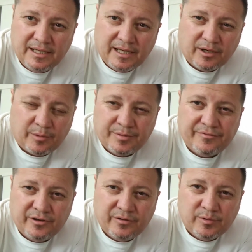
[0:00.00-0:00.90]
And I
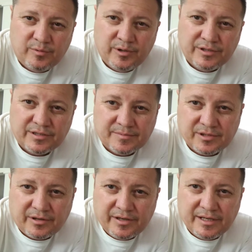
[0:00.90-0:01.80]
prefer Woolworths. I'm
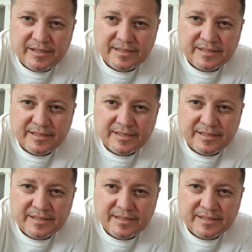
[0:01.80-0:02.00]
sorry,